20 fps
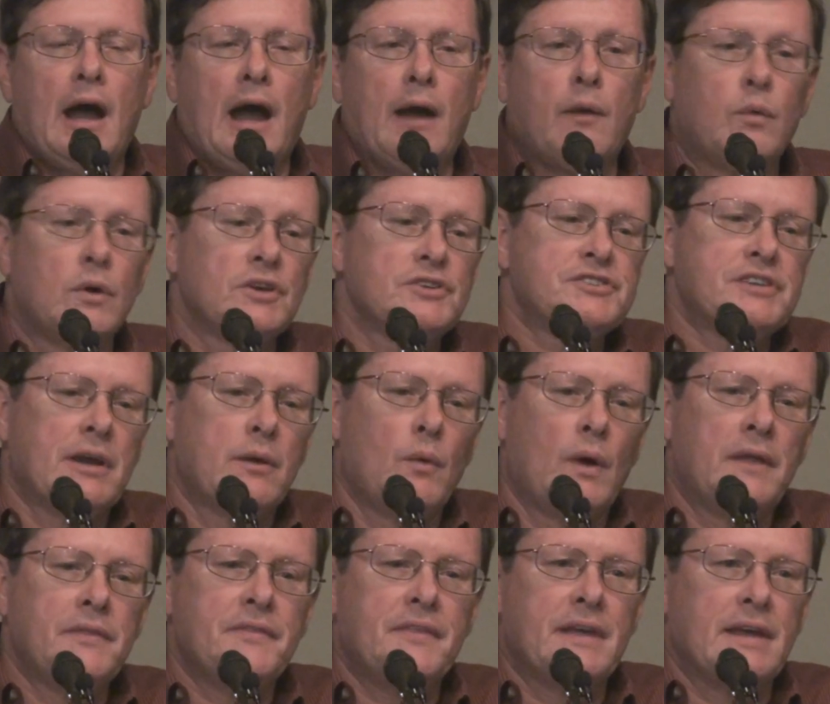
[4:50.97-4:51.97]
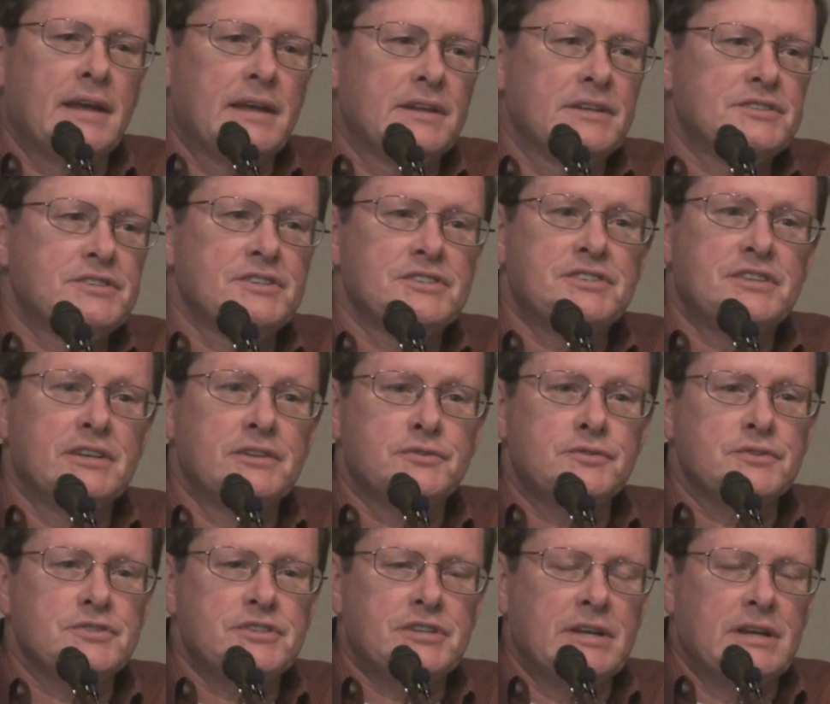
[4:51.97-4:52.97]
I will say one thing, and it's just
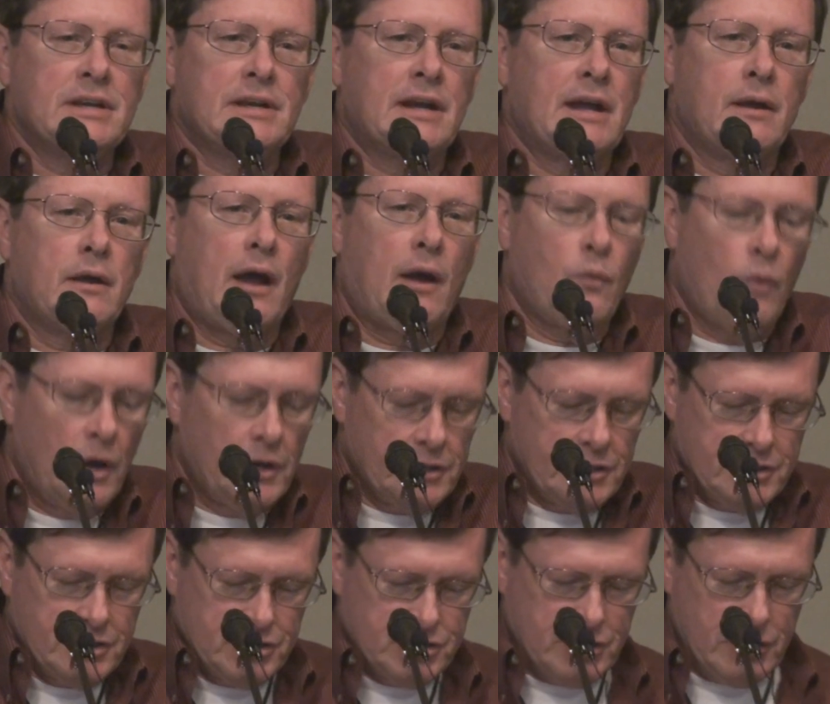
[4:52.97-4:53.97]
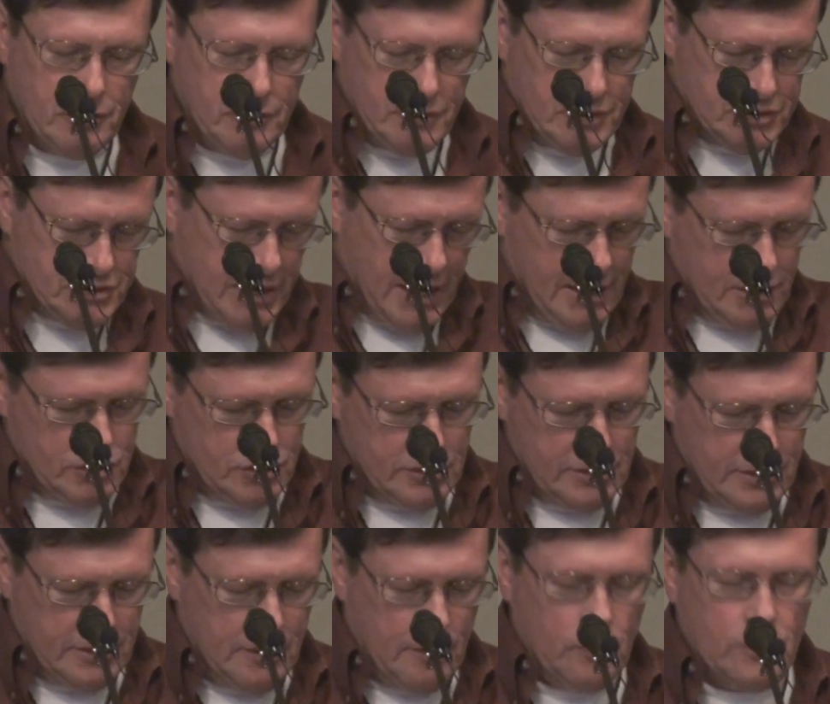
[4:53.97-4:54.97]
interesting, and I, I wanted to share this
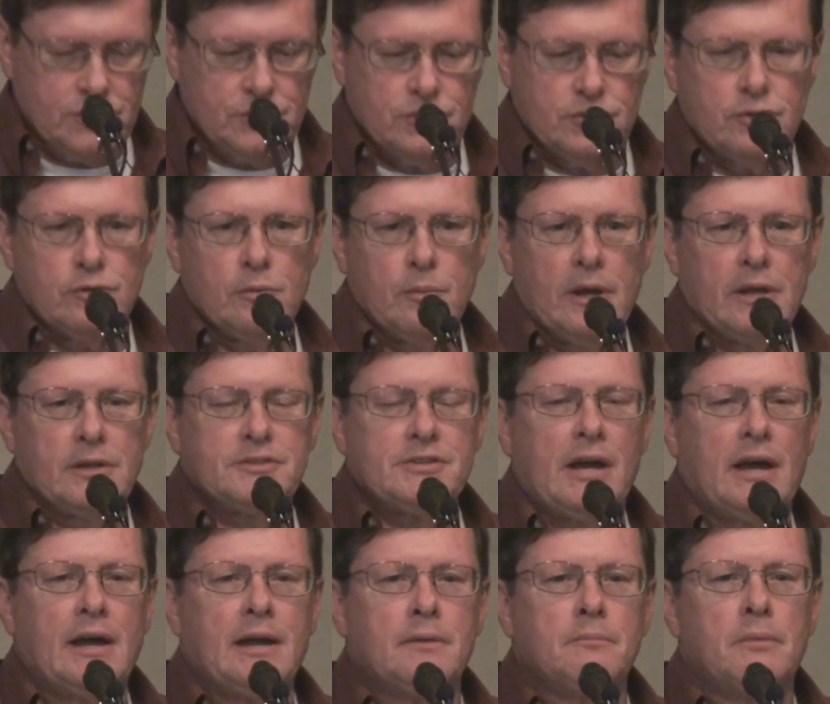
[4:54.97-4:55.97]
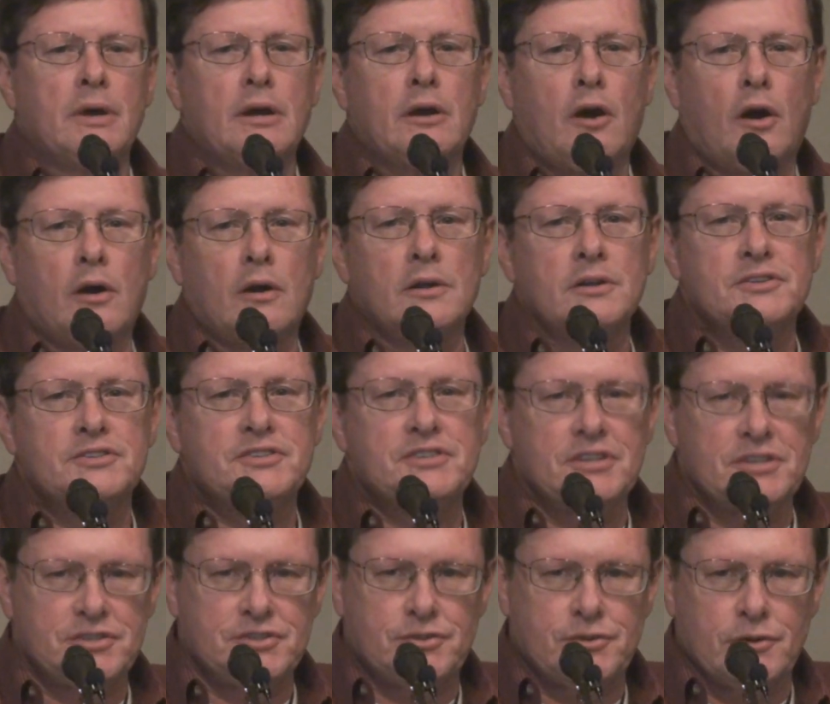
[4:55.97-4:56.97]
actually, and I wasn't sure about time, but Carla's
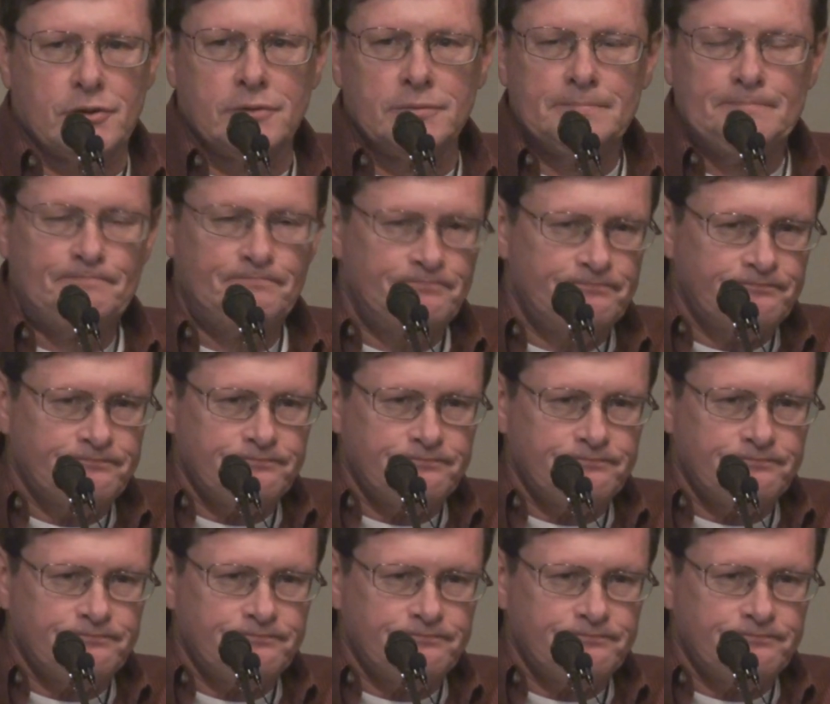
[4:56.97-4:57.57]
sister.